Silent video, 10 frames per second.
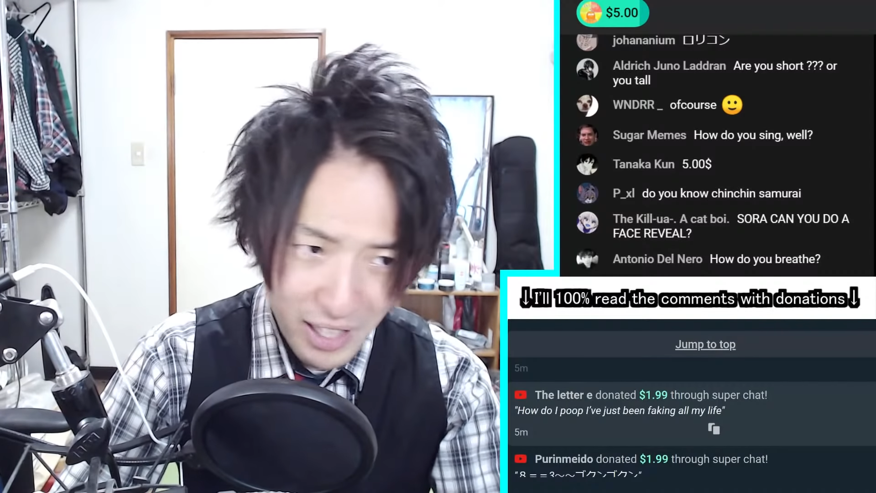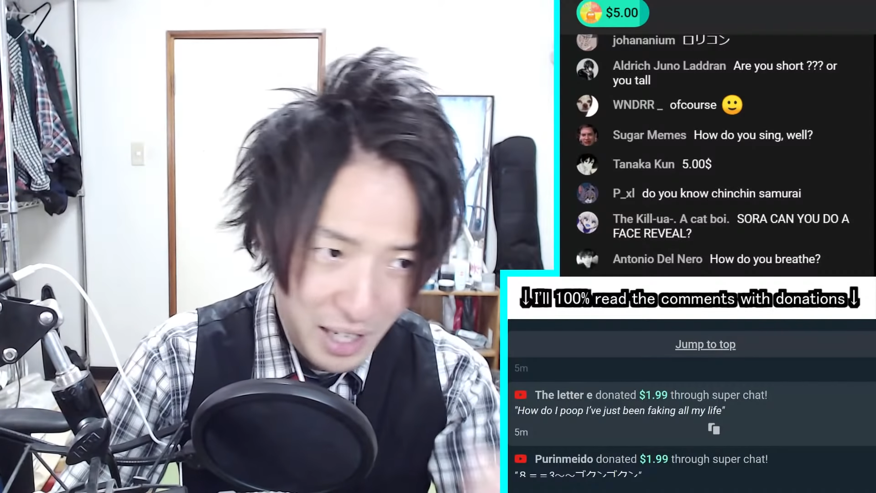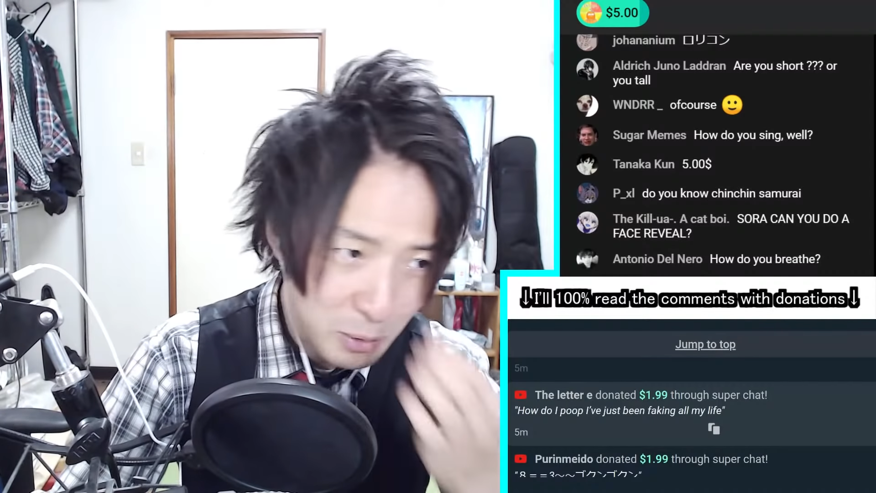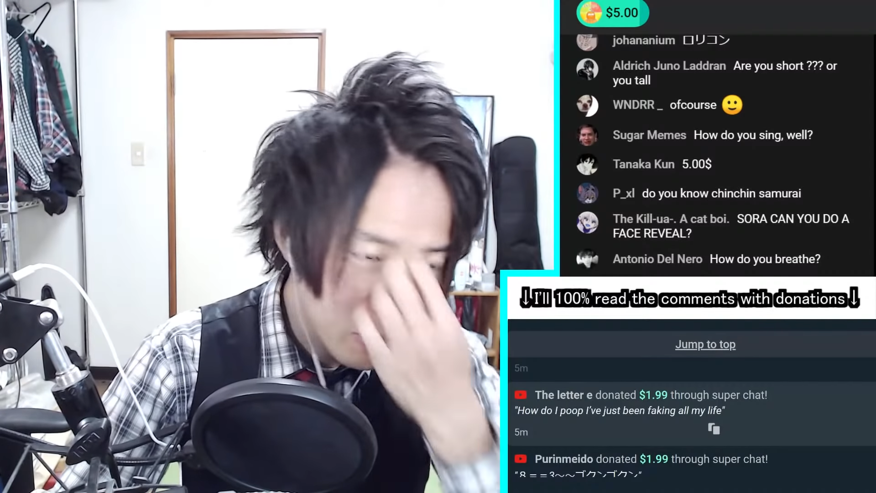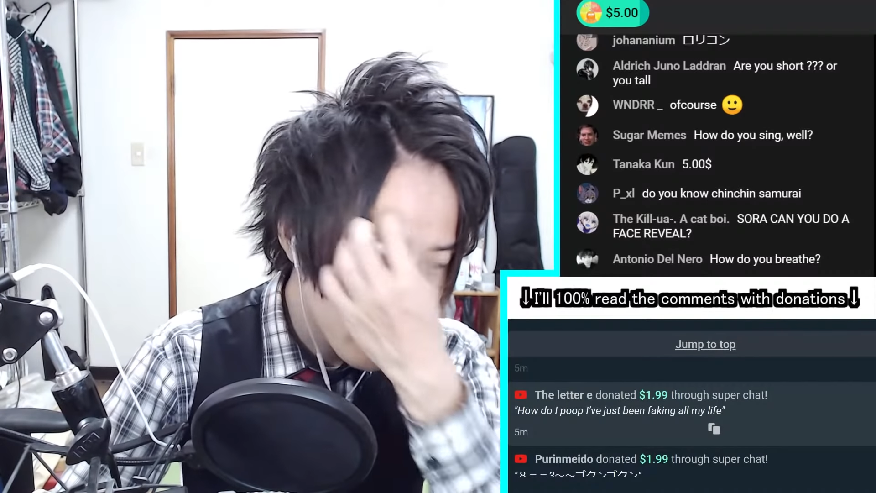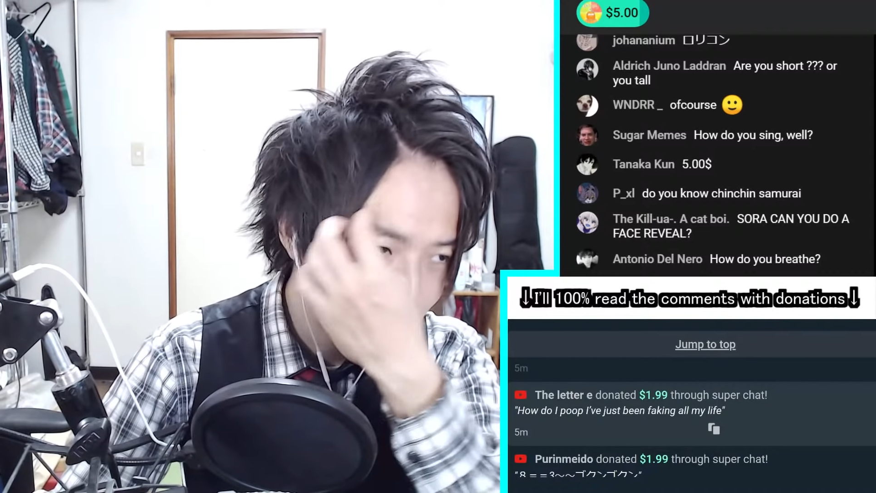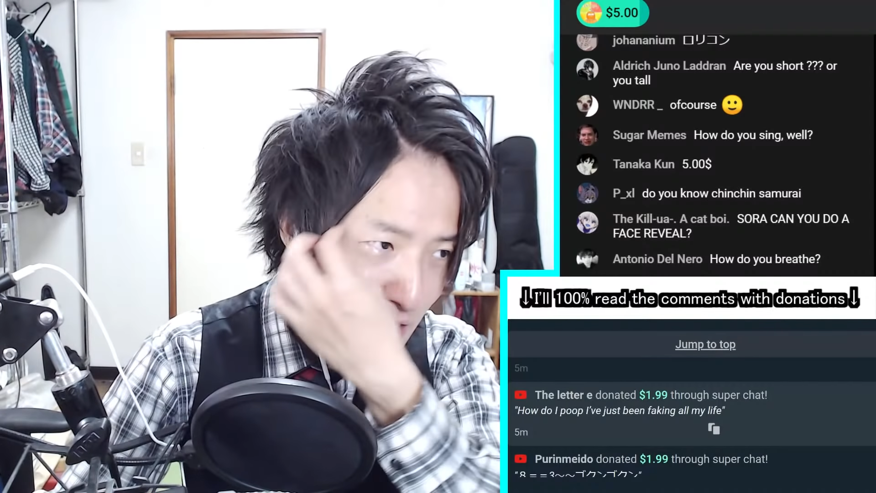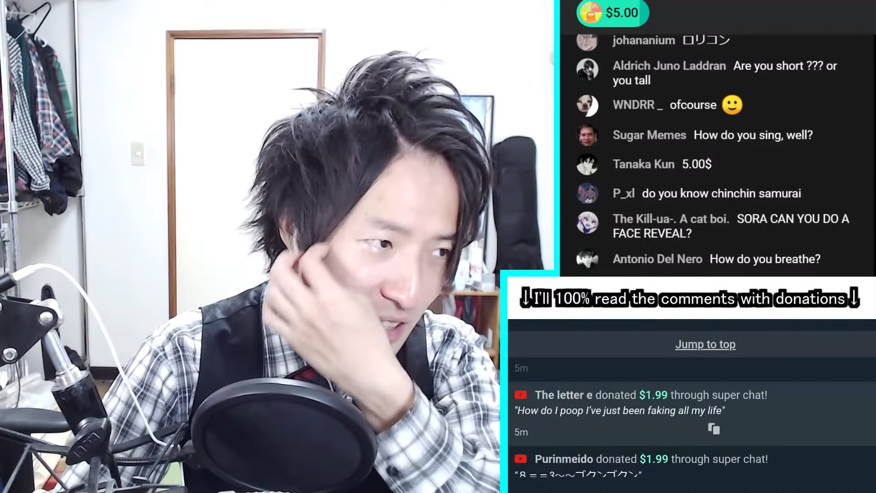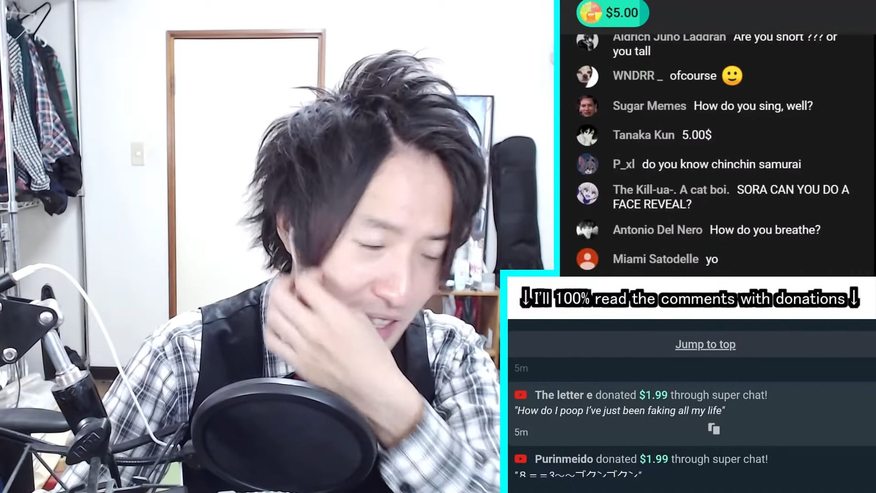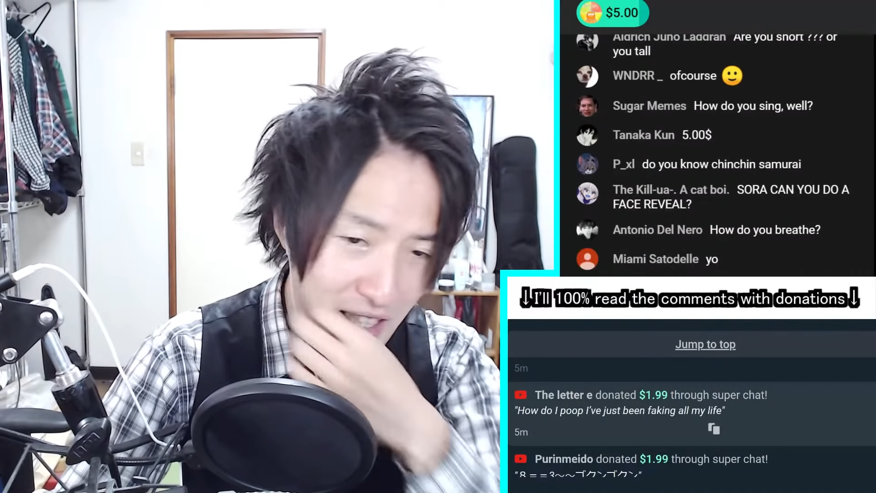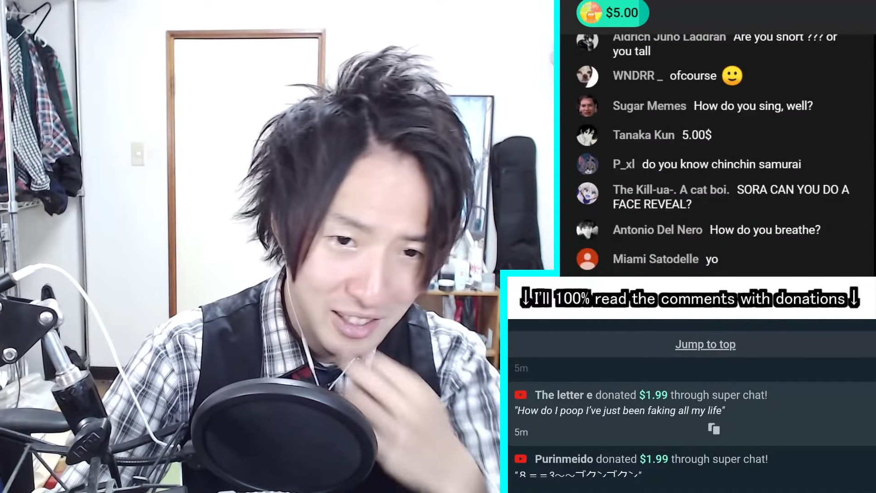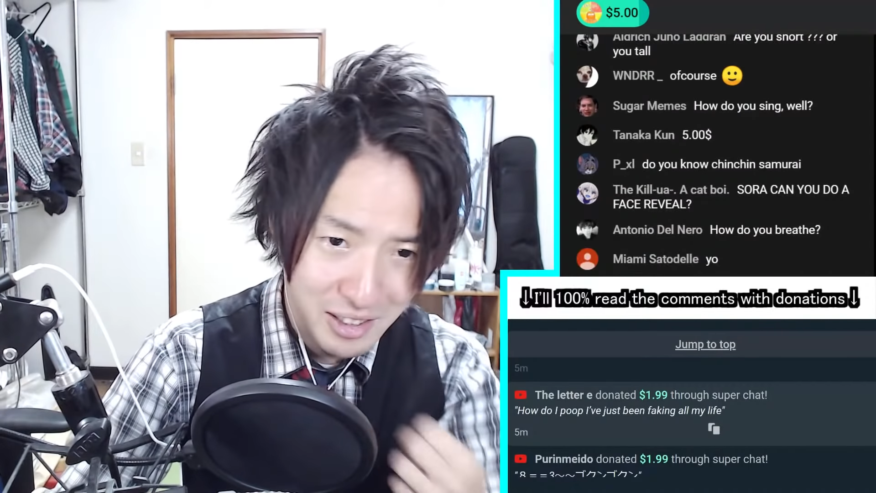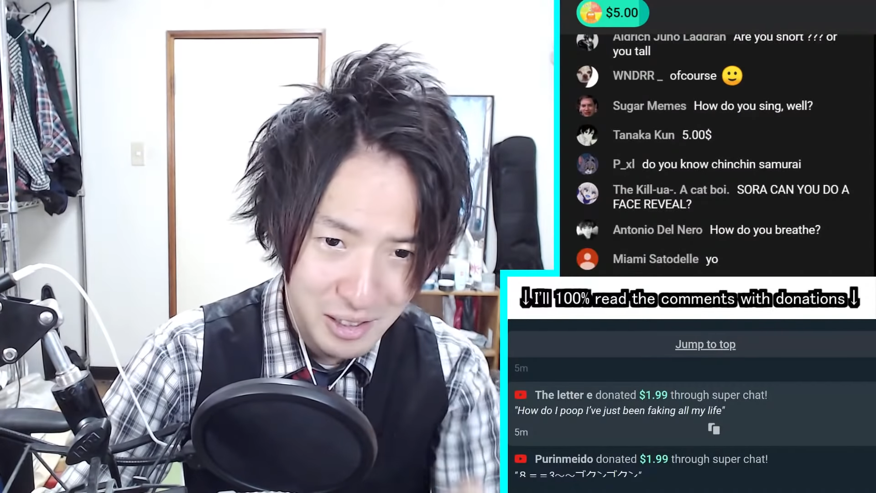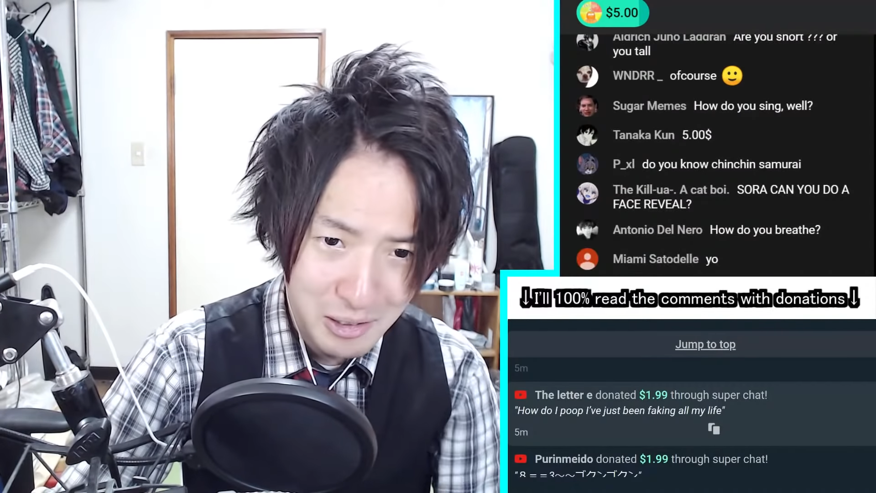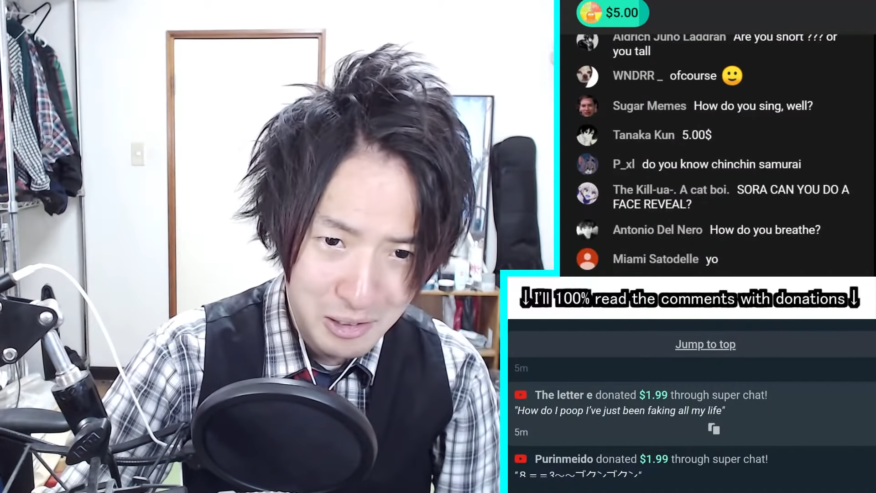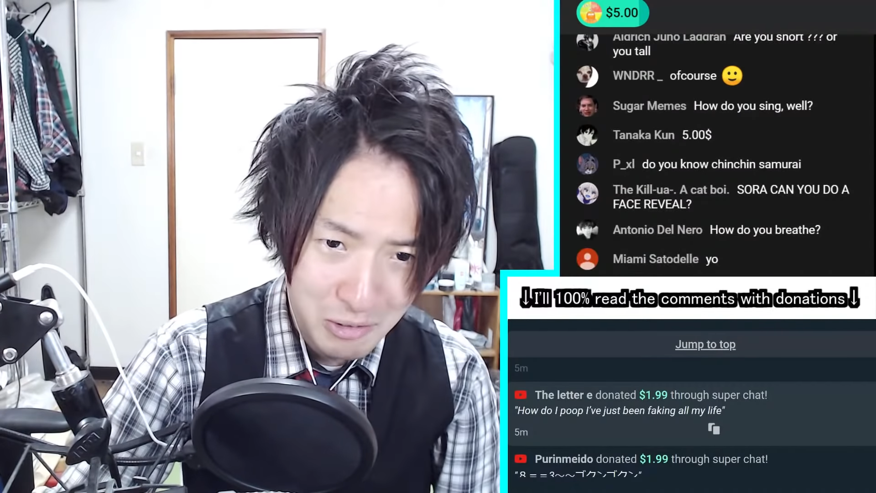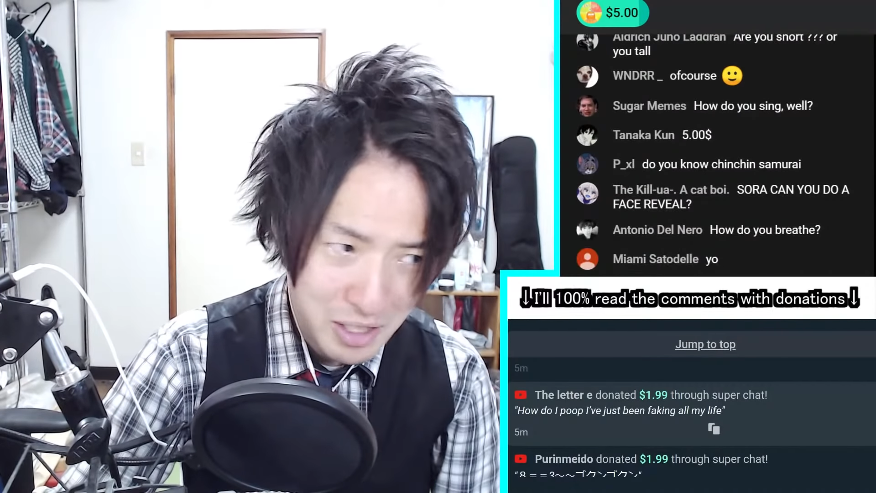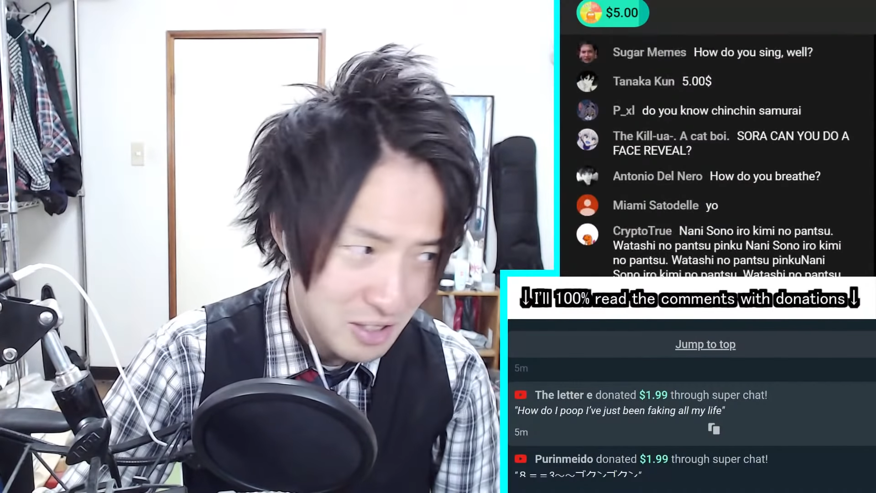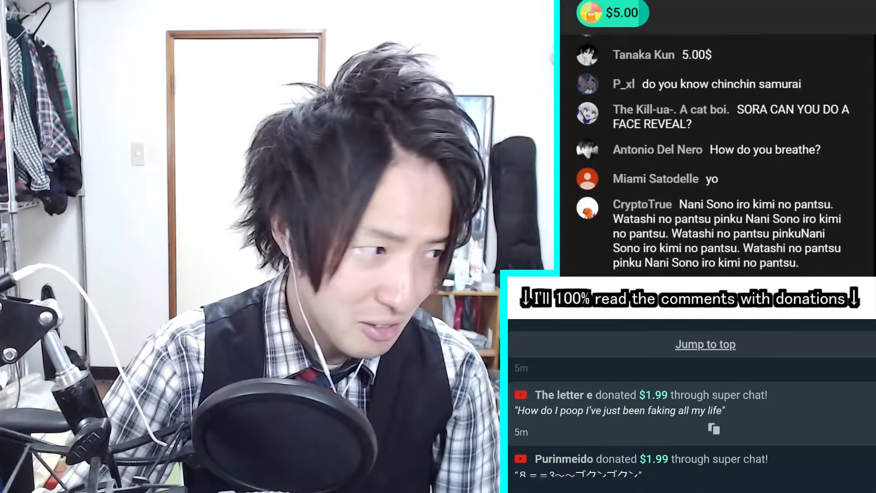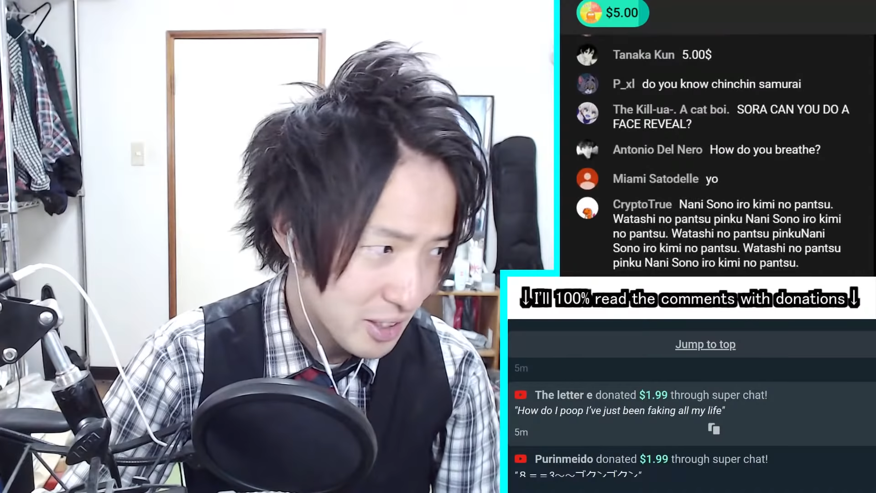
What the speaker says: how do I even like answer your question?